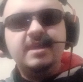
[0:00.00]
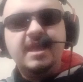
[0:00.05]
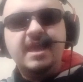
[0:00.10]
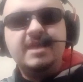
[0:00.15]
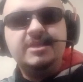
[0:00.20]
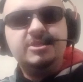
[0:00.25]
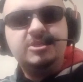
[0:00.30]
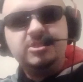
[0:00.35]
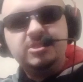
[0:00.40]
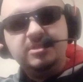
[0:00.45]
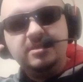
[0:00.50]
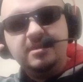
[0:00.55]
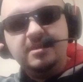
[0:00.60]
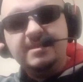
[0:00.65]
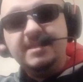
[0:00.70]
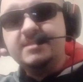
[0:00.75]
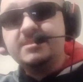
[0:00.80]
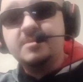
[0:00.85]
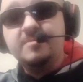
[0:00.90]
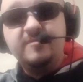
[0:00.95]
as shit. And
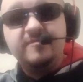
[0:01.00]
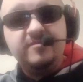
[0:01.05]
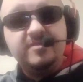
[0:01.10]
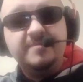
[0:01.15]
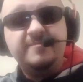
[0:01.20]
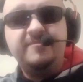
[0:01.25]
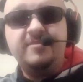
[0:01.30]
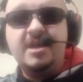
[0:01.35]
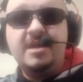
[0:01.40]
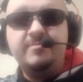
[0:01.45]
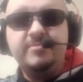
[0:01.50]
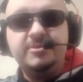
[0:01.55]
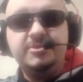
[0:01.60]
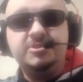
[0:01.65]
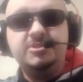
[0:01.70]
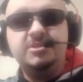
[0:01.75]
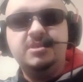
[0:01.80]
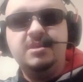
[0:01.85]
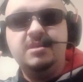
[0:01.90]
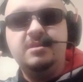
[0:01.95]
that's some flip flopping
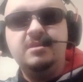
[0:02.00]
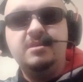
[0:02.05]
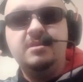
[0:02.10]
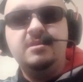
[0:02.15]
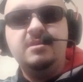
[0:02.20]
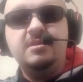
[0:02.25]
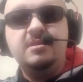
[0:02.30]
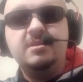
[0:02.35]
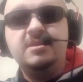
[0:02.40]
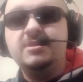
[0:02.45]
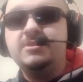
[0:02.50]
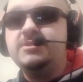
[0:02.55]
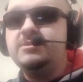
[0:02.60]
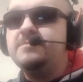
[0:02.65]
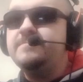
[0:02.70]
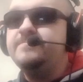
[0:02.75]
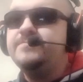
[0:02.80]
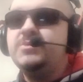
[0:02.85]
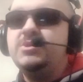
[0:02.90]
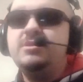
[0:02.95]
shit. Cause,
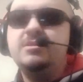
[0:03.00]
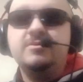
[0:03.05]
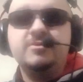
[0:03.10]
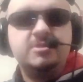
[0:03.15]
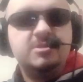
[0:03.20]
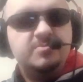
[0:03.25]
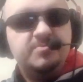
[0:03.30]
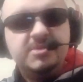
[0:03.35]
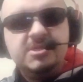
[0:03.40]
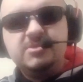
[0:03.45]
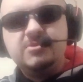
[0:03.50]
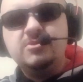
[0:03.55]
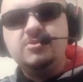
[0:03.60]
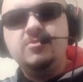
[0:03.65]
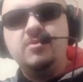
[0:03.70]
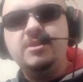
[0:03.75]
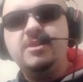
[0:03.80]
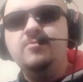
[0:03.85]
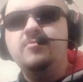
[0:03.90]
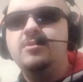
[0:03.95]
you know, Spear Dude
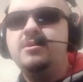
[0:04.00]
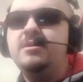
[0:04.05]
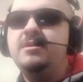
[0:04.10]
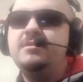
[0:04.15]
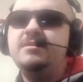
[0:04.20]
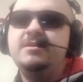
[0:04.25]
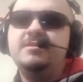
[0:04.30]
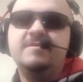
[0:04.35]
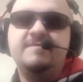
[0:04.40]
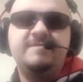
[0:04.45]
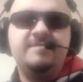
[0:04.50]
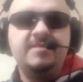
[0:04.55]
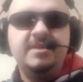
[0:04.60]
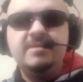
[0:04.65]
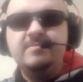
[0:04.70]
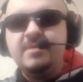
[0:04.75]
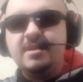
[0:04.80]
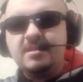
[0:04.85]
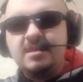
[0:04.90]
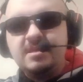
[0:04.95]
21 and the
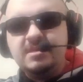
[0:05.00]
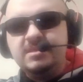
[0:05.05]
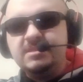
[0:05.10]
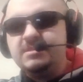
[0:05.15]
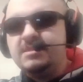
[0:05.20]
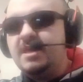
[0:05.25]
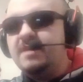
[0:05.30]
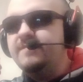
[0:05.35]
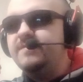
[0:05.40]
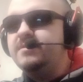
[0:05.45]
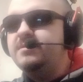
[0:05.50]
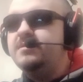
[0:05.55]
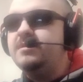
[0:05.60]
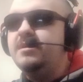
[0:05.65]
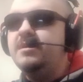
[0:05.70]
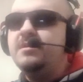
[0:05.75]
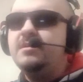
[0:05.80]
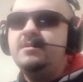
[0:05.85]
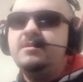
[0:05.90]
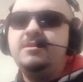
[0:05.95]
Flamehead 97,
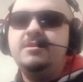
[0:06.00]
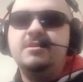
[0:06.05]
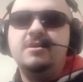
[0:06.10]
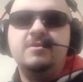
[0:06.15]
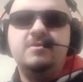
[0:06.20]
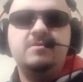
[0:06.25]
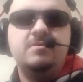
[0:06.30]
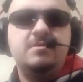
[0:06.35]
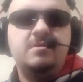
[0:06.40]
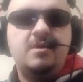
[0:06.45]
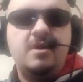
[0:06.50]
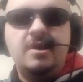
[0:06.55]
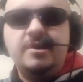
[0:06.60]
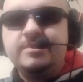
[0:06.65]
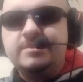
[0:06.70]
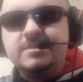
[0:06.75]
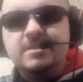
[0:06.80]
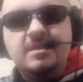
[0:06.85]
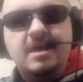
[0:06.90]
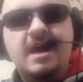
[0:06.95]
you know,
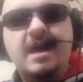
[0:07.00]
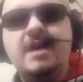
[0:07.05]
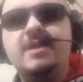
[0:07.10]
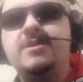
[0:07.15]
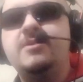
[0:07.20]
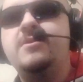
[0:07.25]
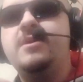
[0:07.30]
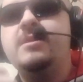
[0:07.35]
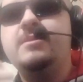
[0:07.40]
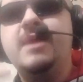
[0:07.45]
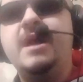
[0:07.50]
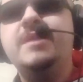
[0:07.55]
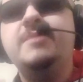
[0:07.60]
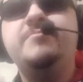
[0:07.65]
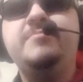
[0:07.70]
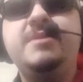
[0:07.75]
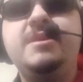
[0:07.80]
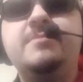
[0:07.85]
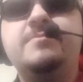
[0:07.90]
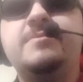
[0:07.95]
Austin Hodder, a lot
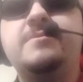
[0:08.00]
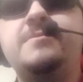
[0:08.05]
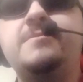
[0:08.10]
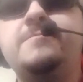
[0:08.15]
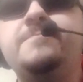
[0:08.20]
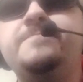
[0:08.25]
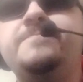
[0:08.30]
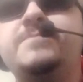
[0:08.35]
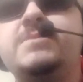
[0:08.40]
of people